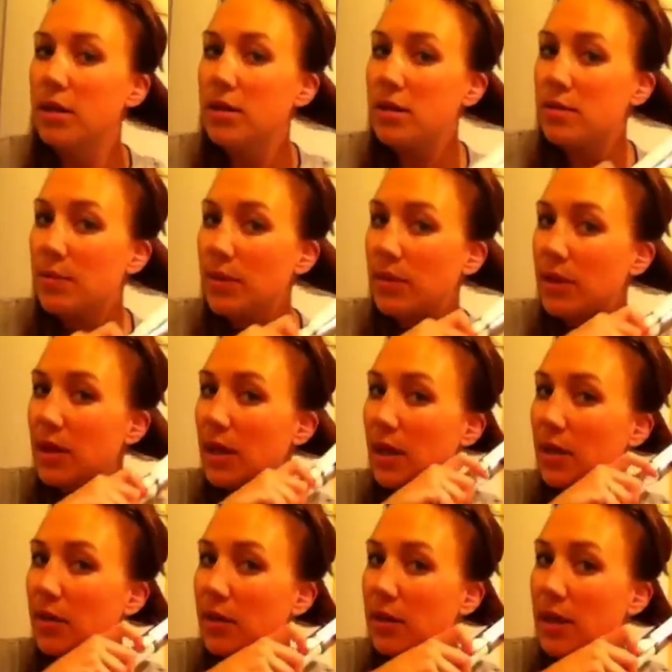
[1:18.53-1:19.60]
Smooth it
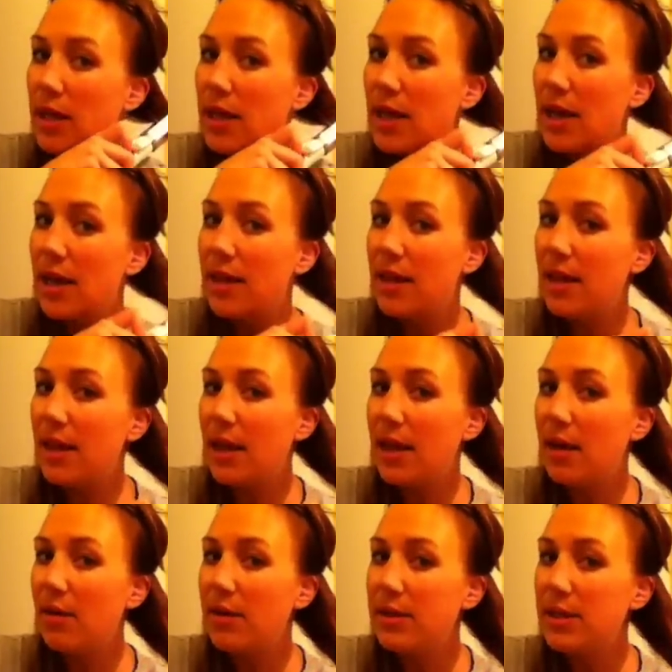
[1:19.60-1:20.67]
out. And then
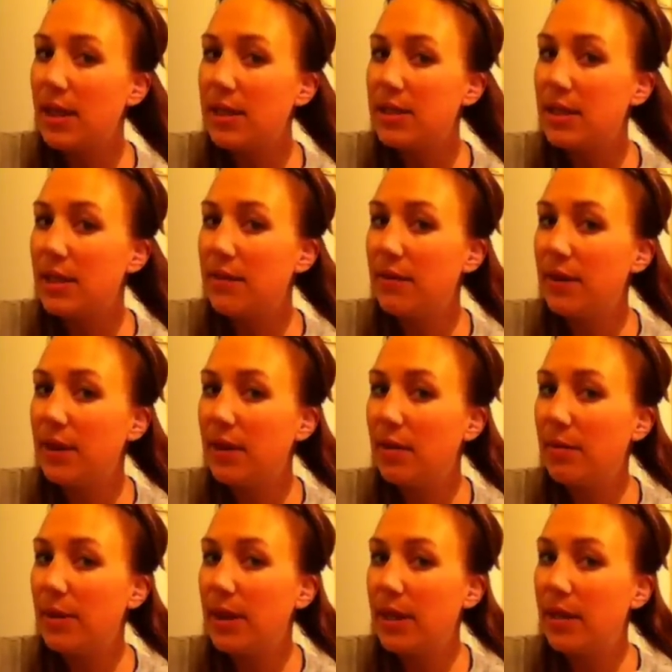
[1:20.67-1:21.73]
I always like to leave a
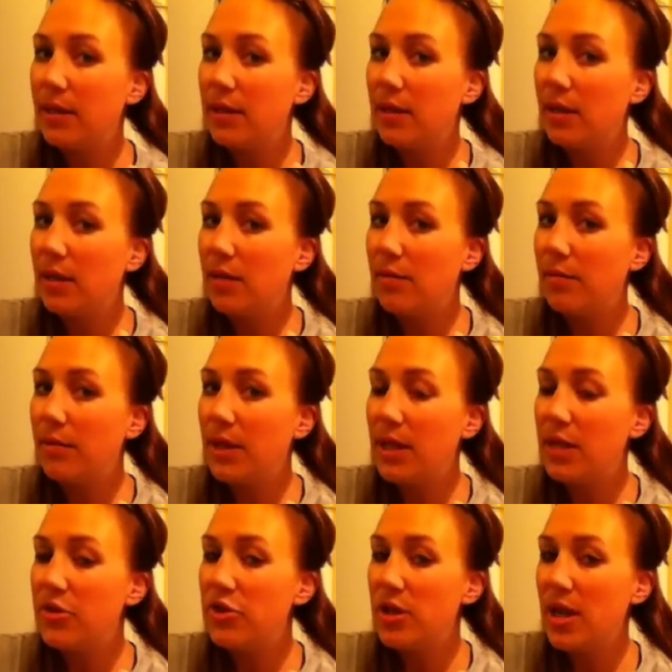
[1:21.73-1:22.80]
little bit, um, an
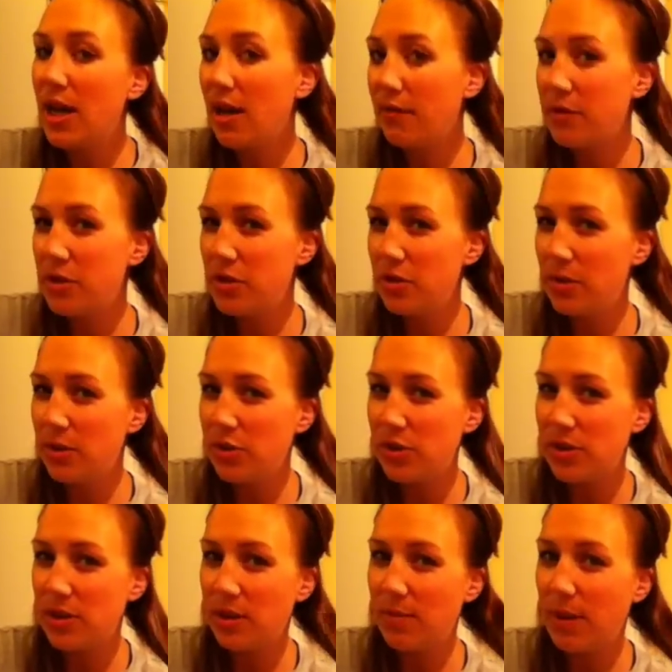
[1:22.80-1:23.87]
inch and a half to two
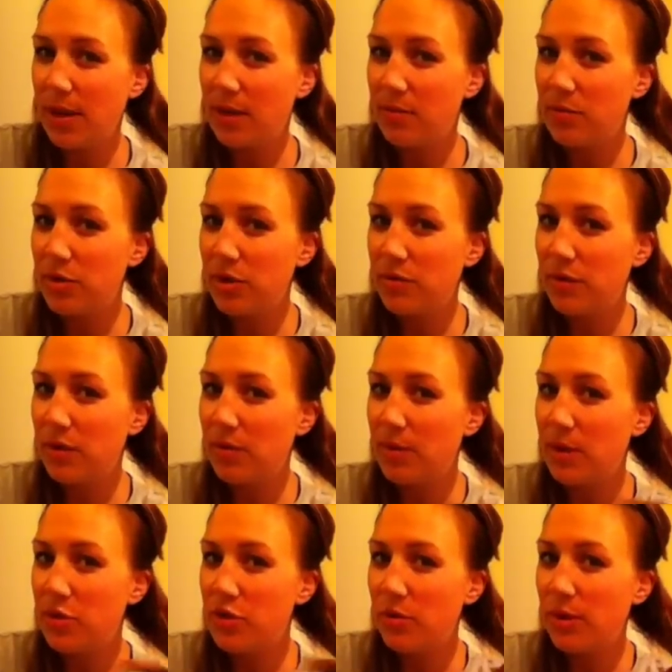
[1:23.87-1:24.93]
inches at the bottom just for the
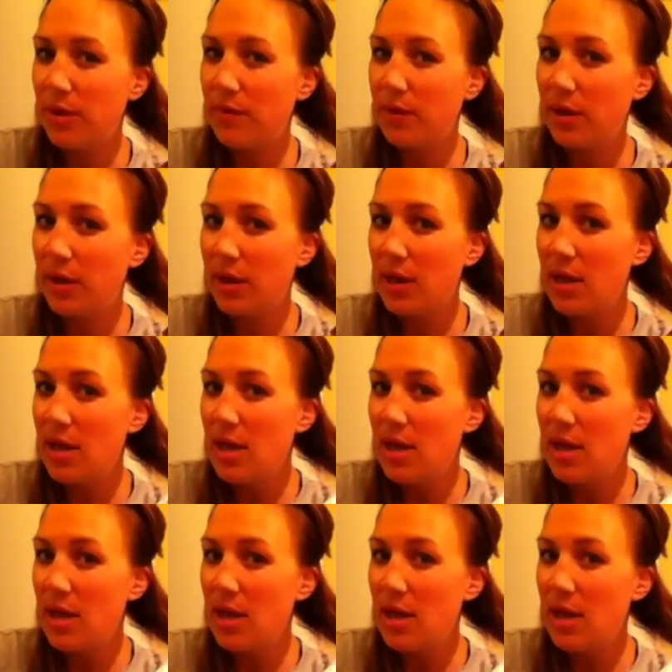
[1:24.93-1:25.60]
beachy wave look.